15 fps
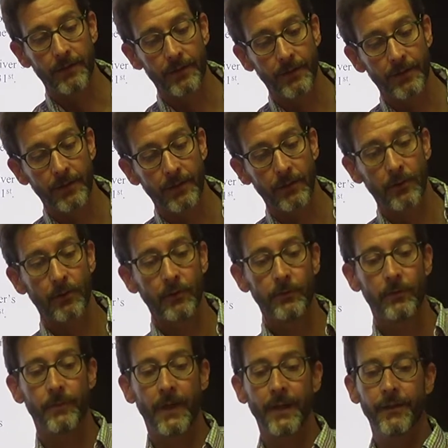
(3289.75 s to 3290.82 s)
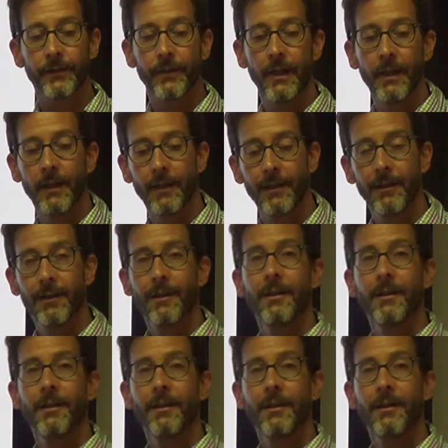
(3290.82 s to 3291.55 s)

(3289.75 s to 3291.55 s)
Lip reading: just conclude by saying